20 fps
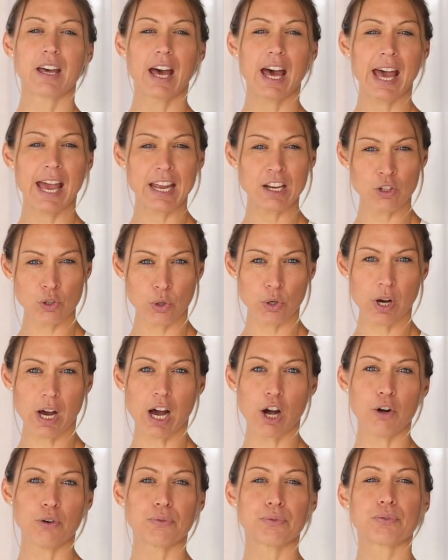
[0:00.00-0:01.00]
I know
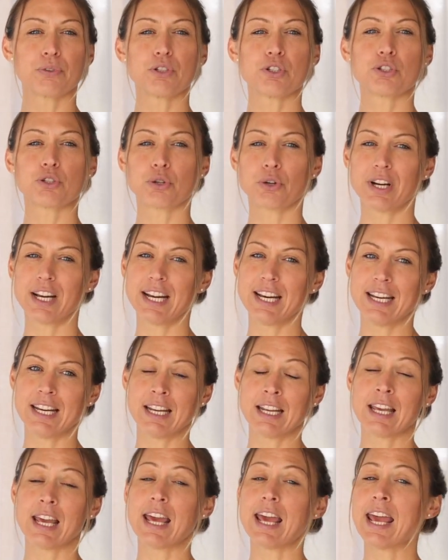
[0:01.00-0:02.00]
how
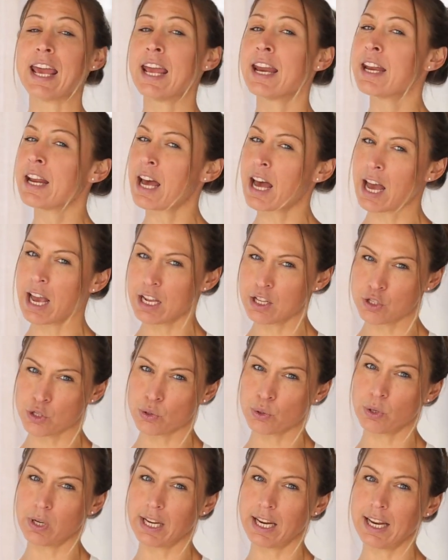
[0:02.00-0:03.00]
frustrating and
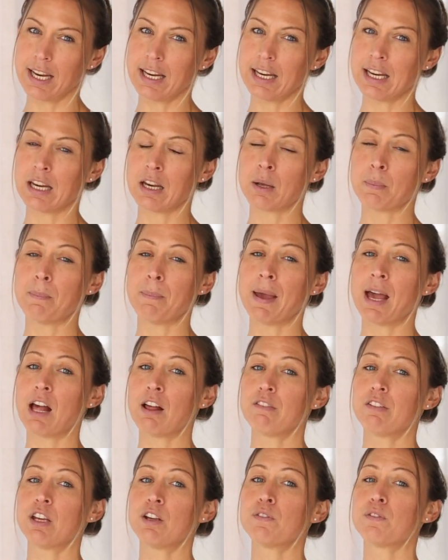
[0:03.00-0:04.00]
isolating
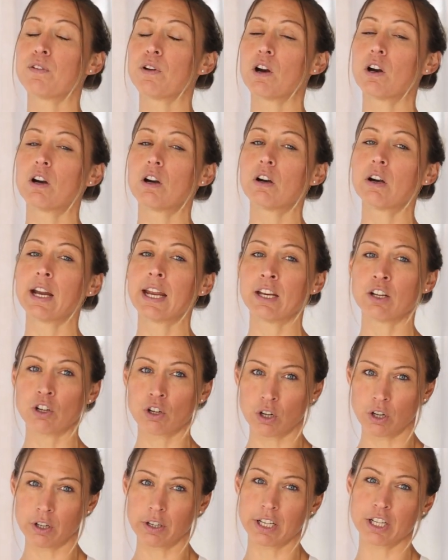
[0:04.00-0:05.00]
pelvic floor and
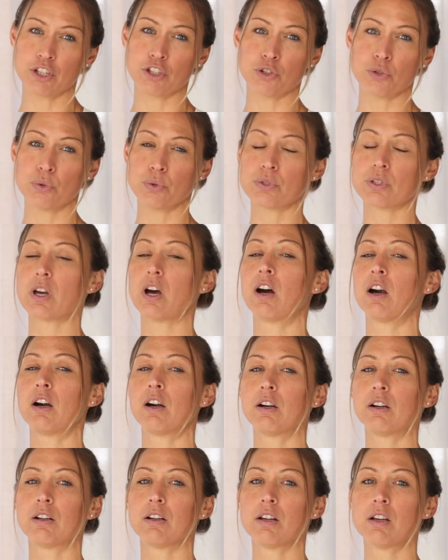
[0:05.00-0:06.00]
core issues
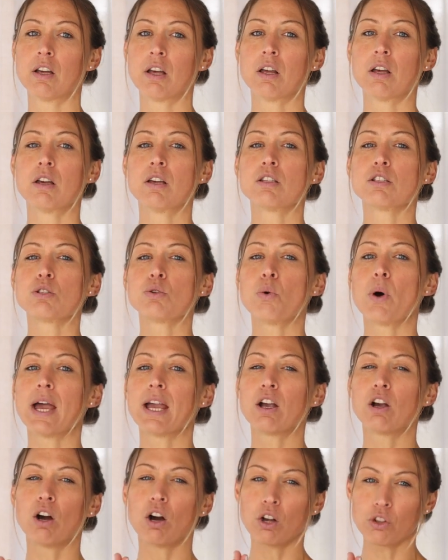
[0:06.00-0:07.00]
are, so I
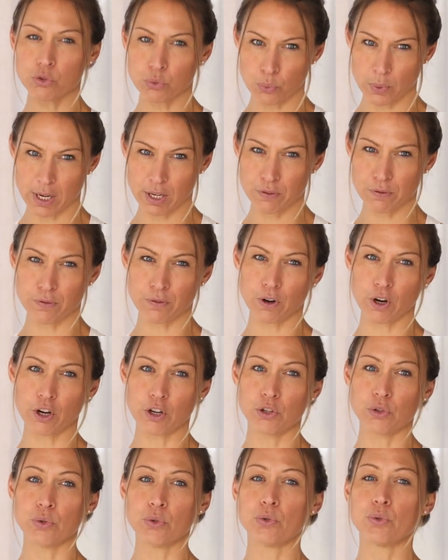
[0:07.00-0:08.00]
can't wait for
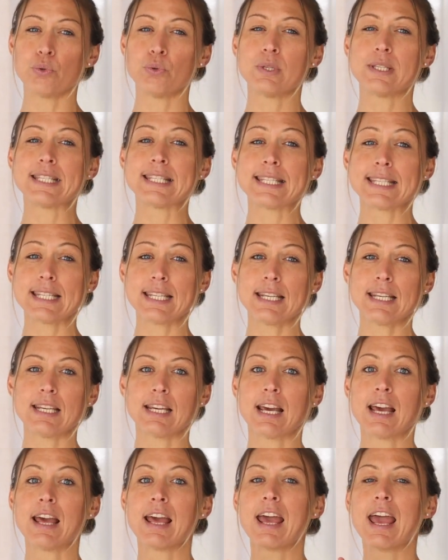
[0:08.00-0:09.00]
you to see
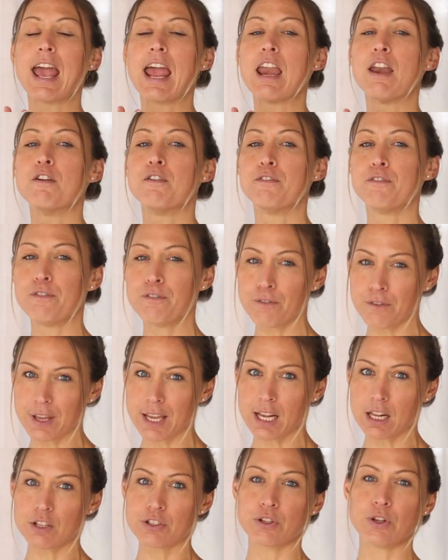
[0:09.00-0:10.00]
and
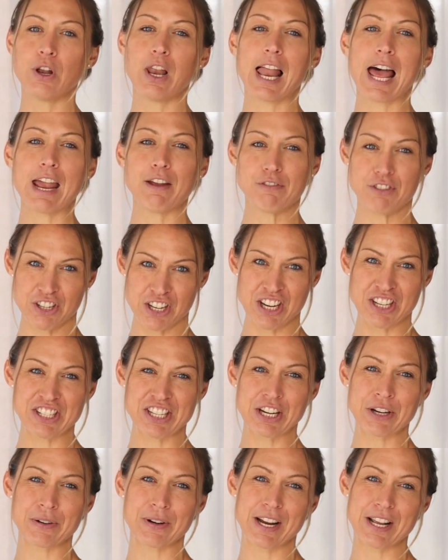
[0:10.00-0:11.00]
feel the
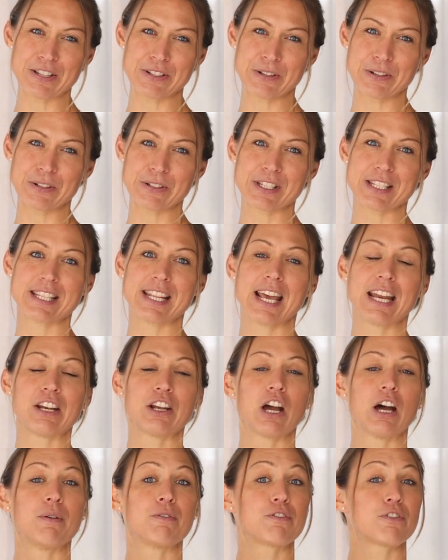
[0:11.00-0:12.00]
life-changing results that
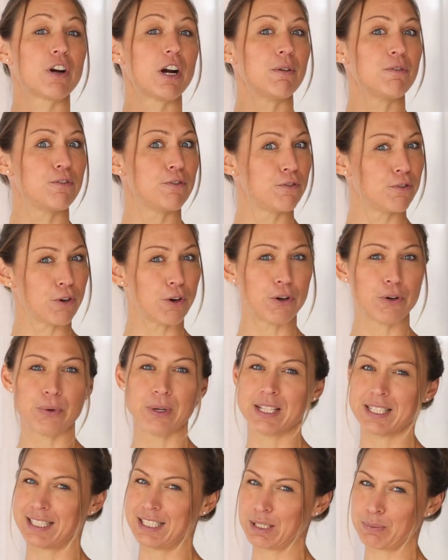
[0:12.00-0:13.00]
come from
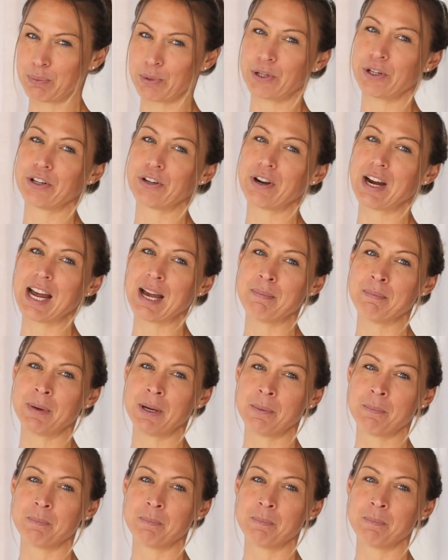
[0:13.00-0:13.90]
following this program.